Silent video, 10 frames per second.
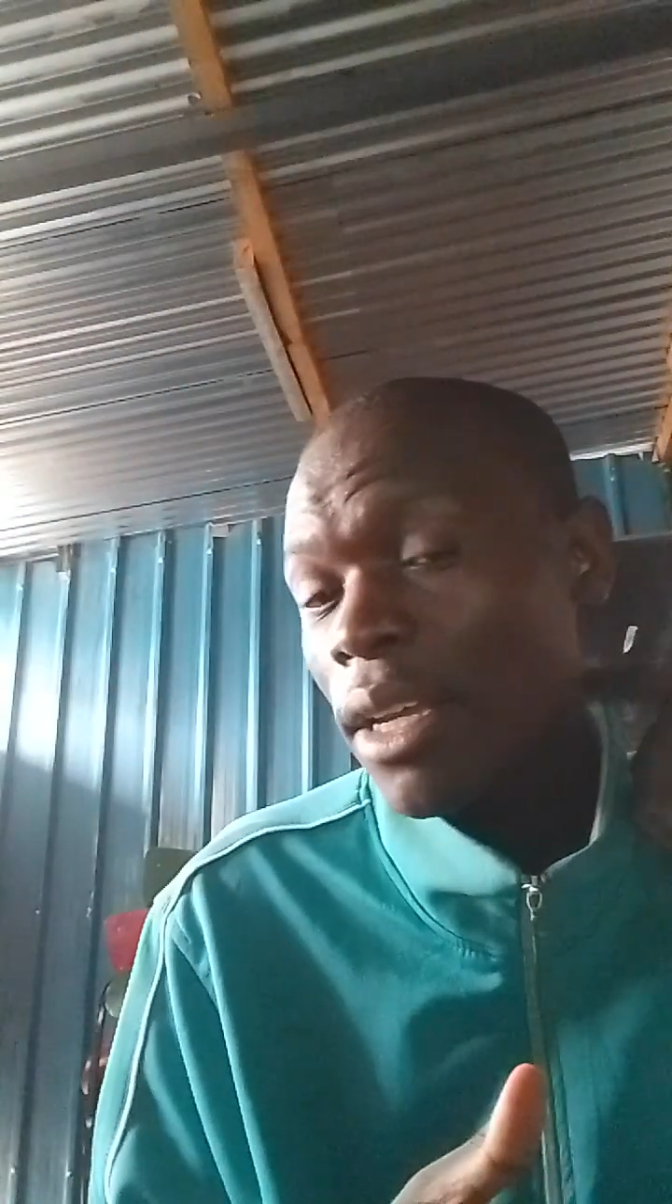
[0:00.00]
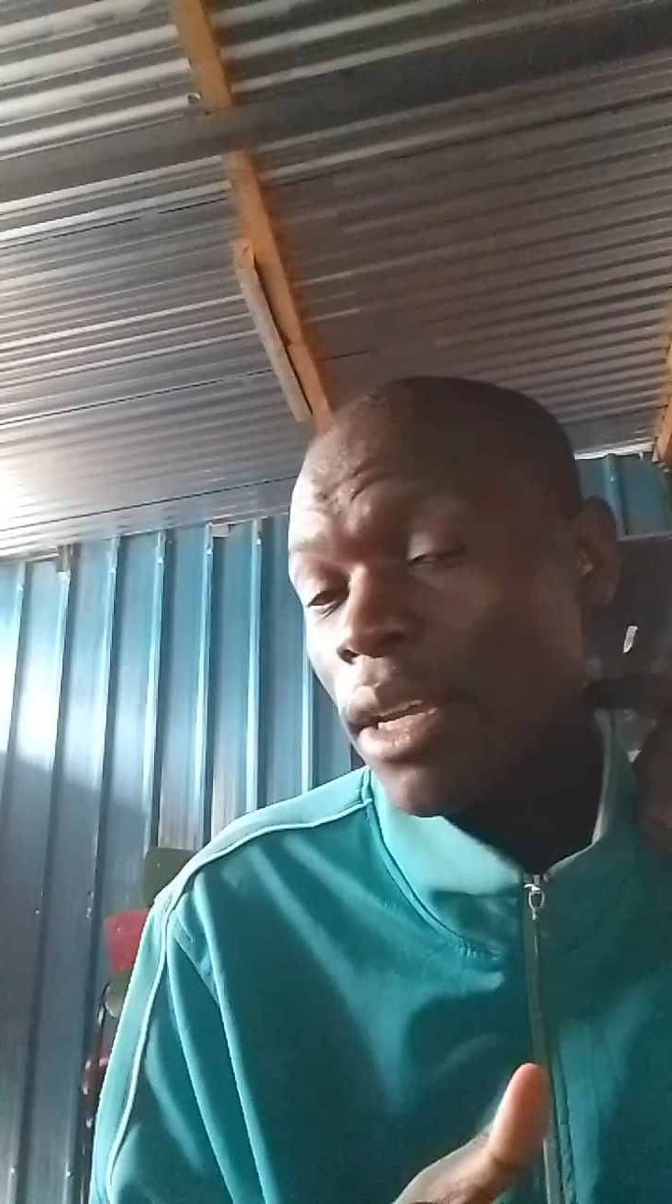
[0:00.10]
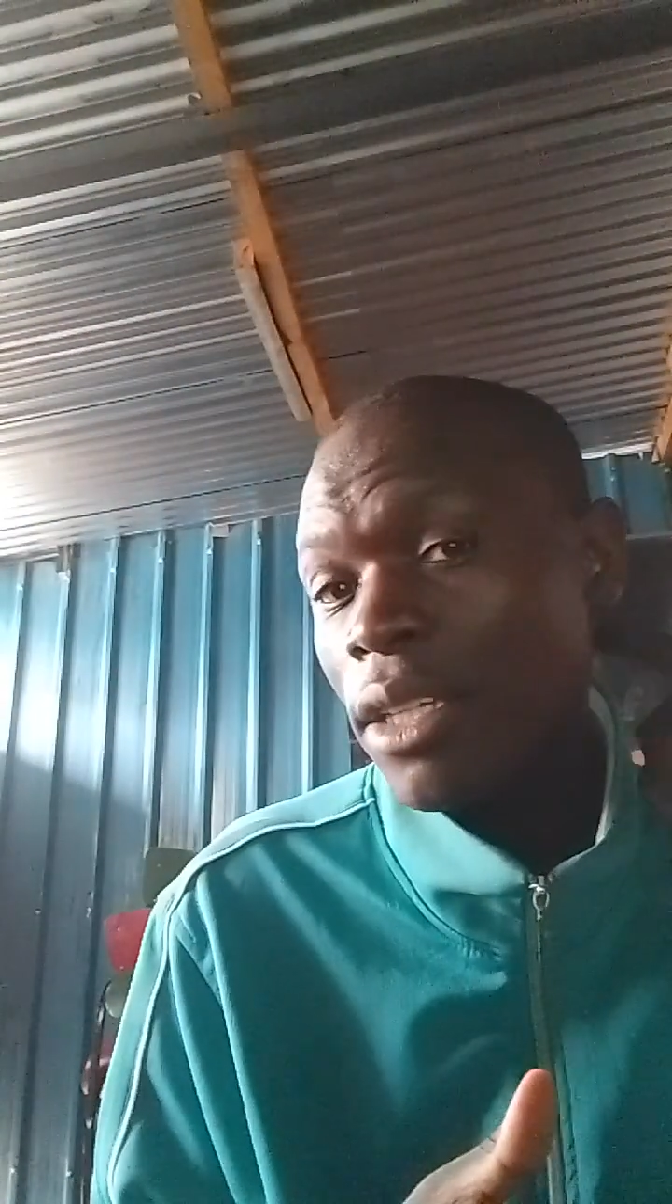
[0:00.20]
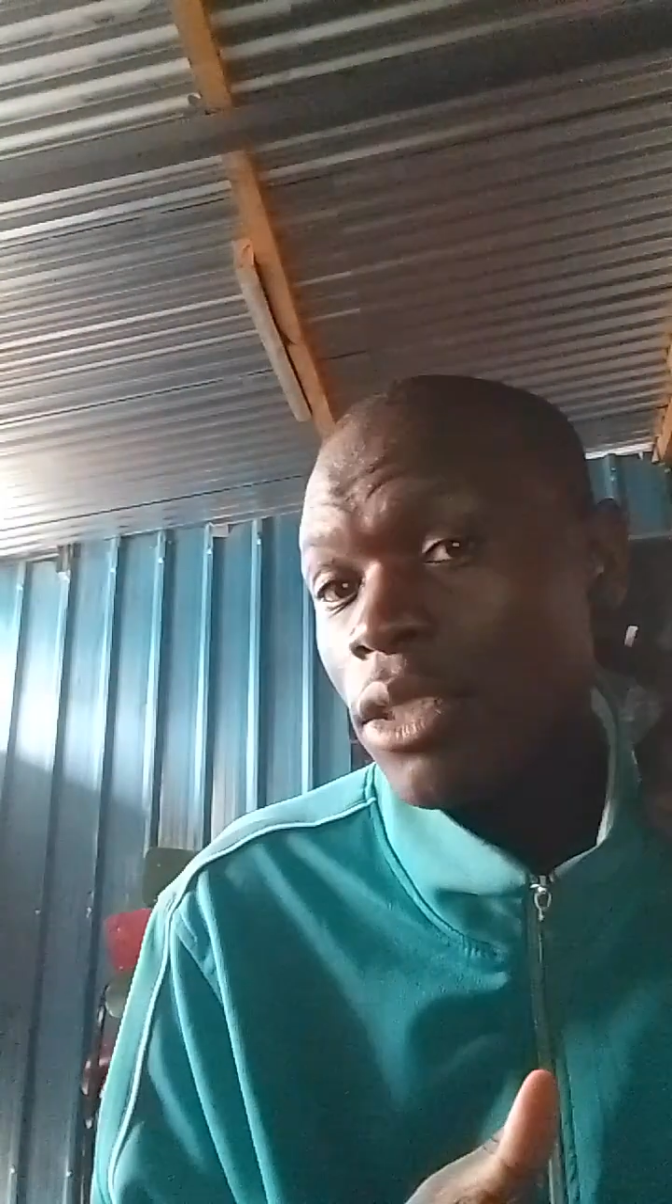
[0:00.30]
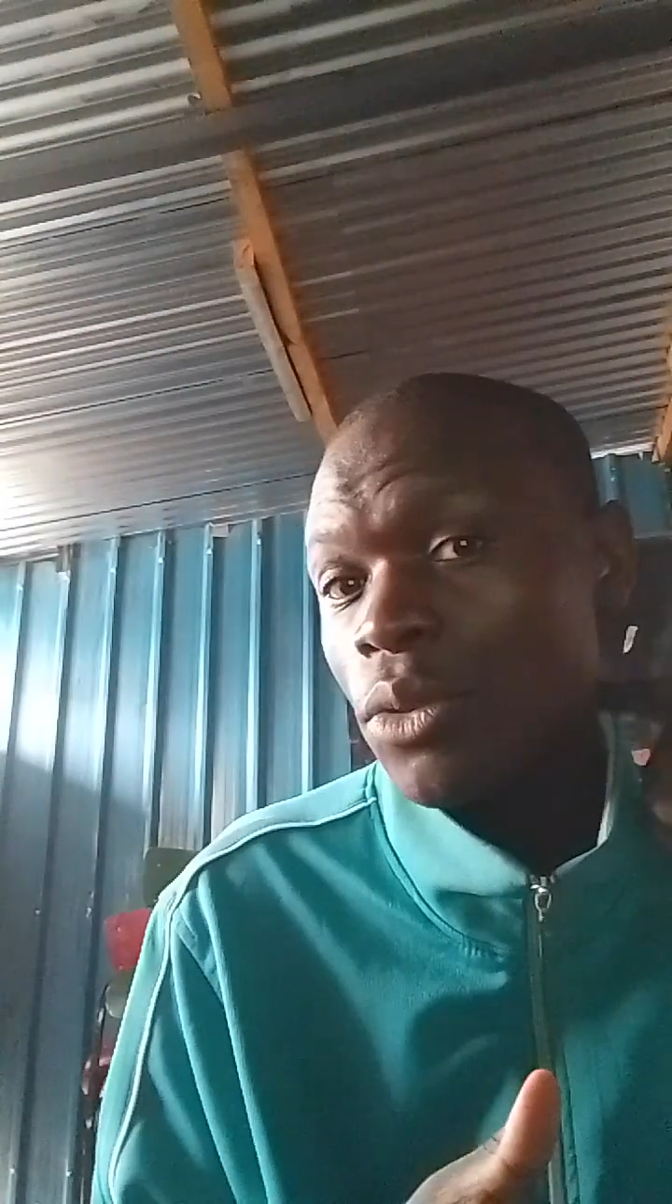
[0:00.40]

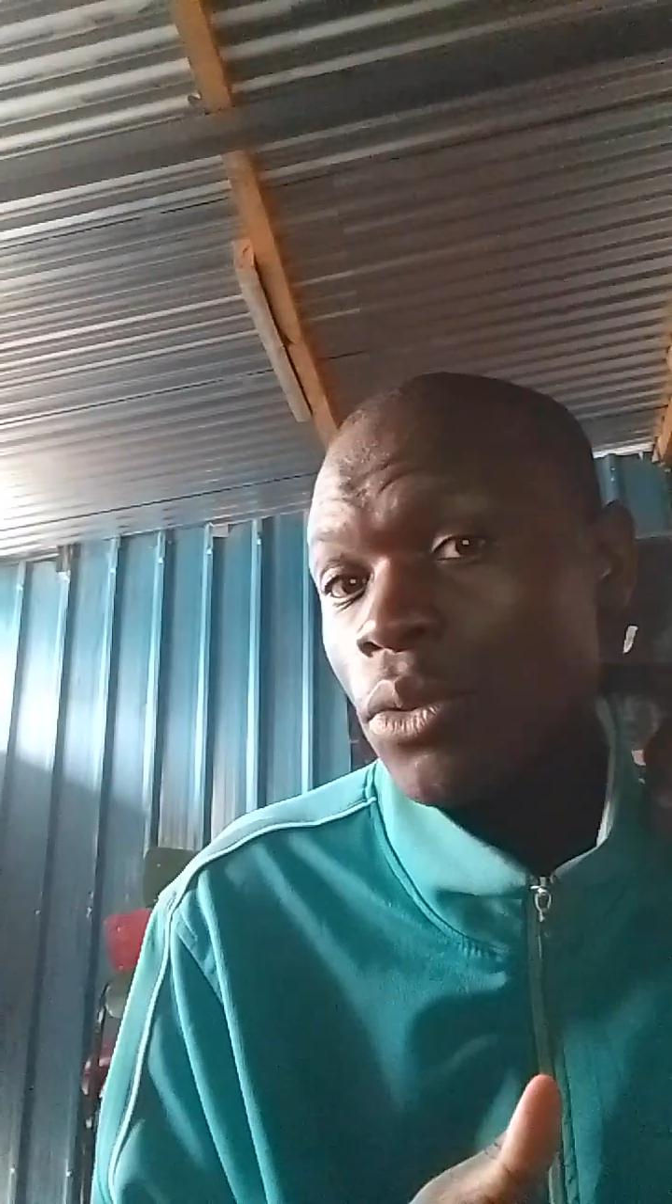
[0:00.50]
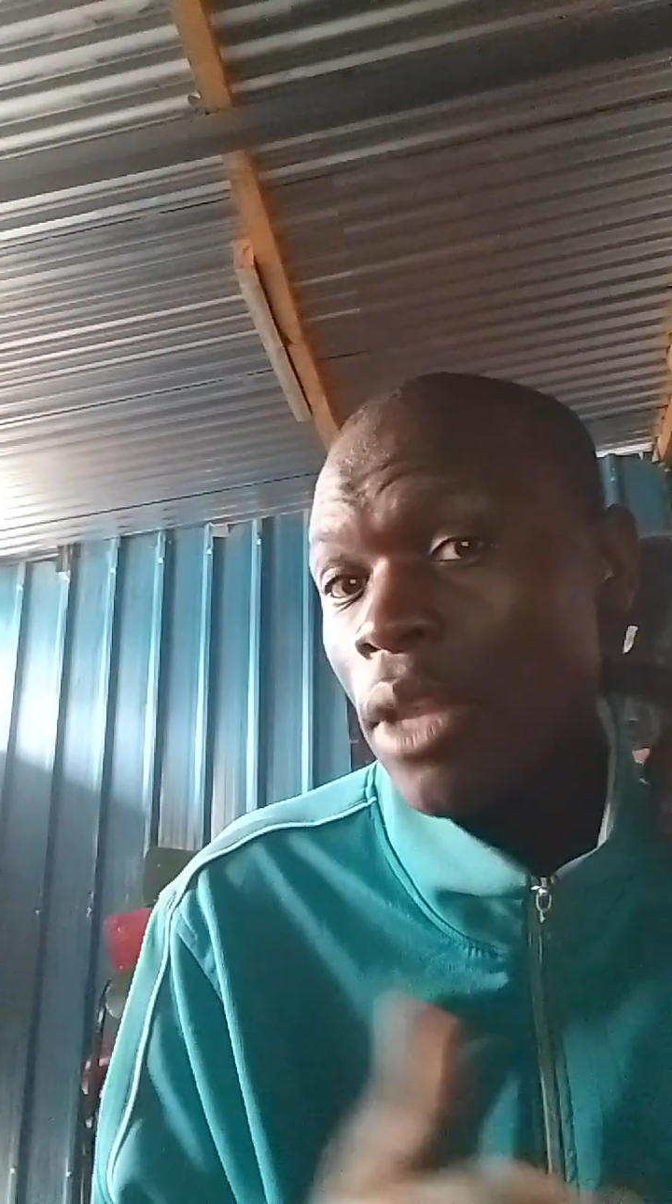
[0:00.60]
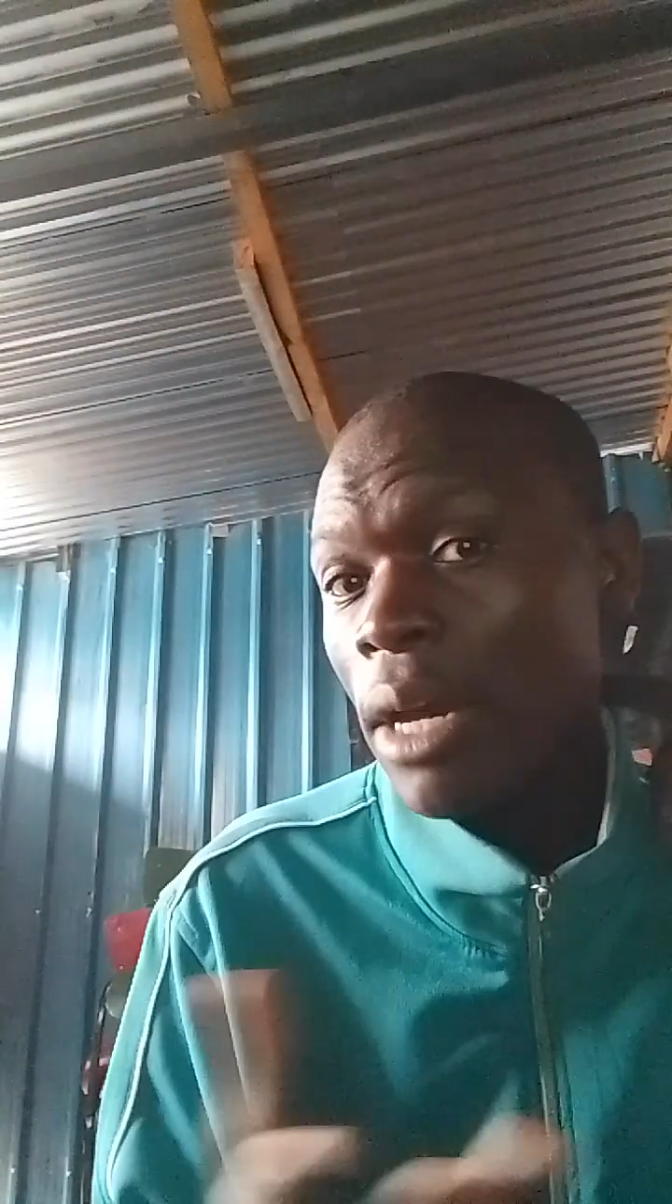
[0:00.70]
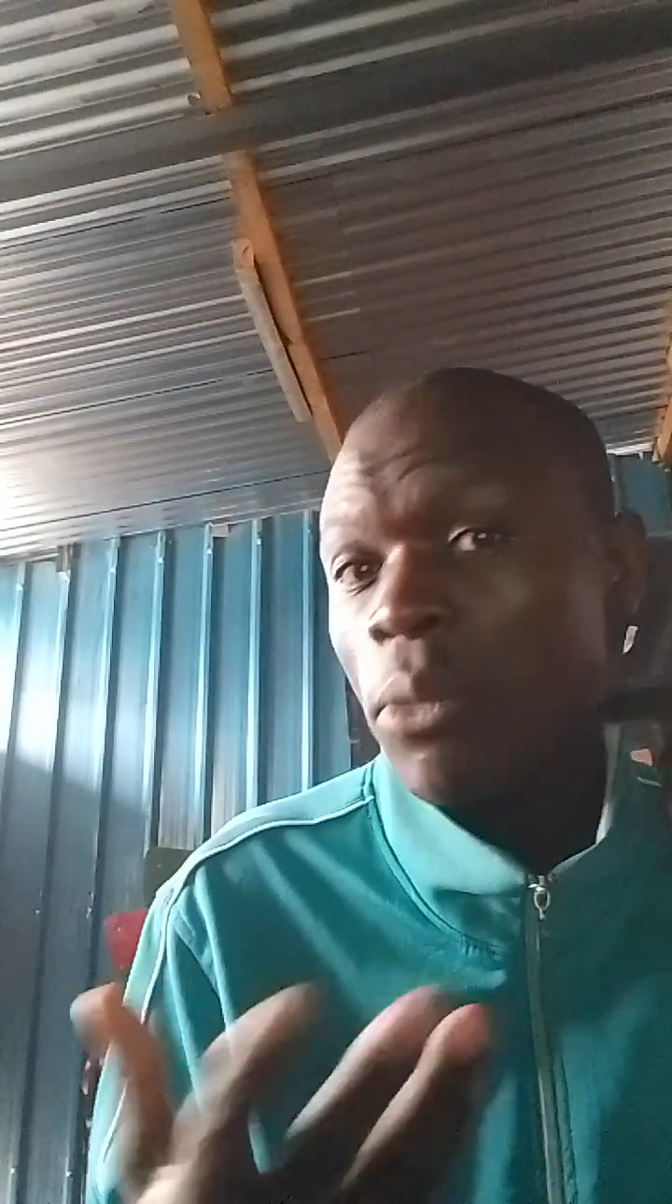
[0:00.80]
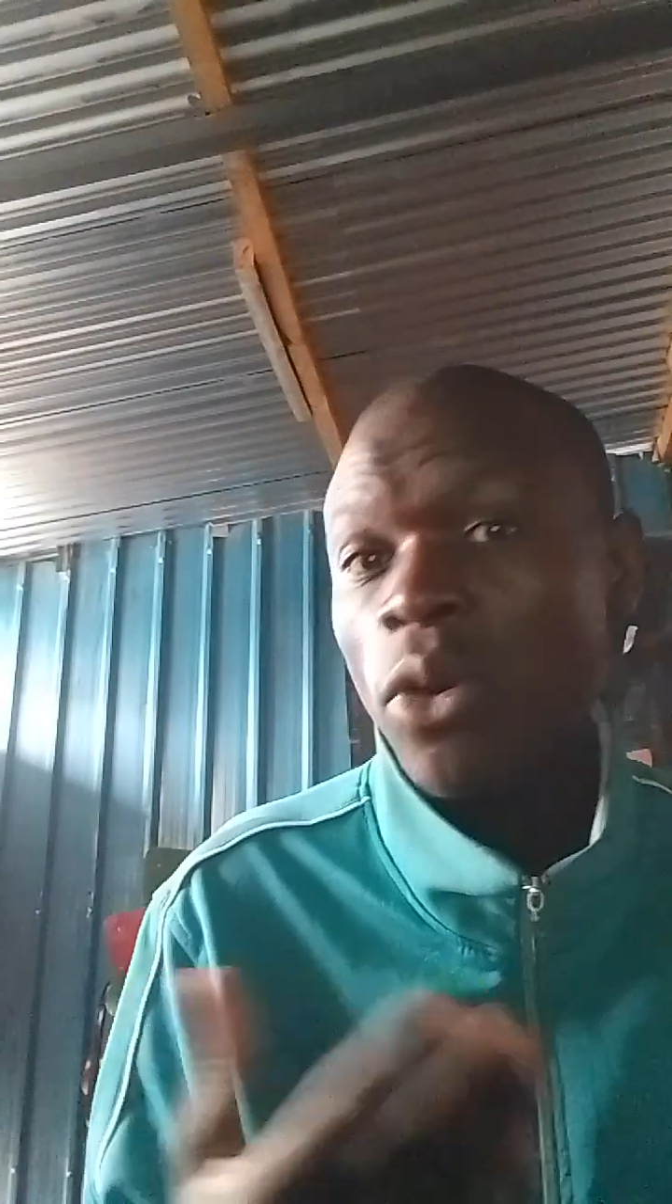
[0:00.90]
into
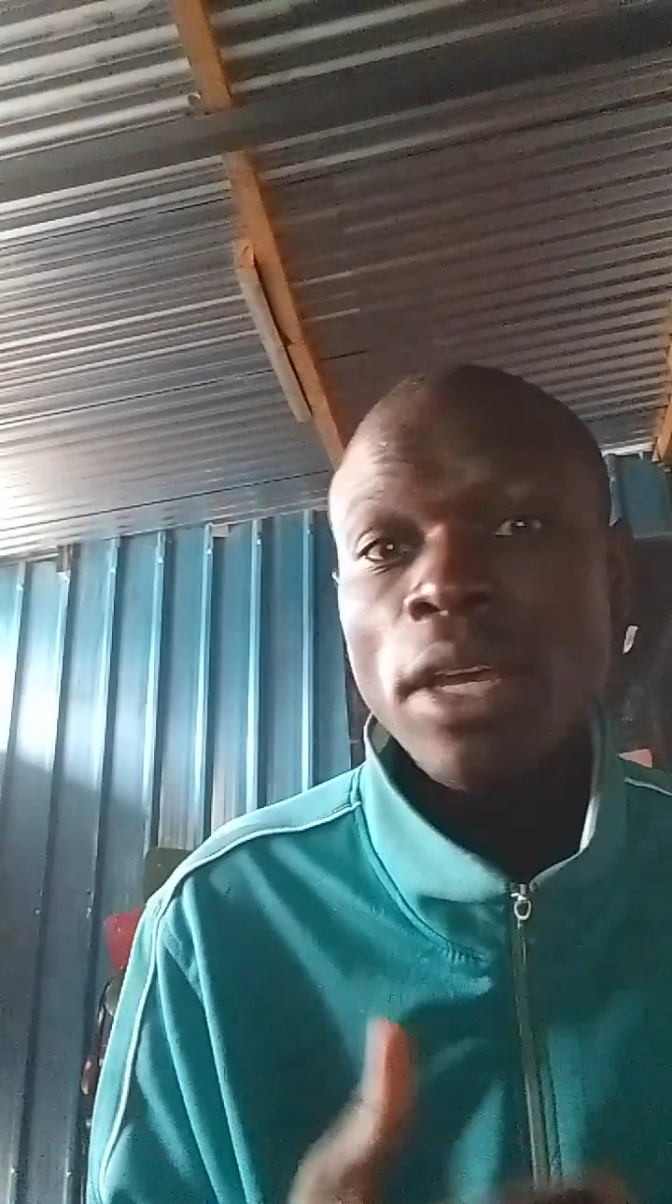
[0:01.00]
thermal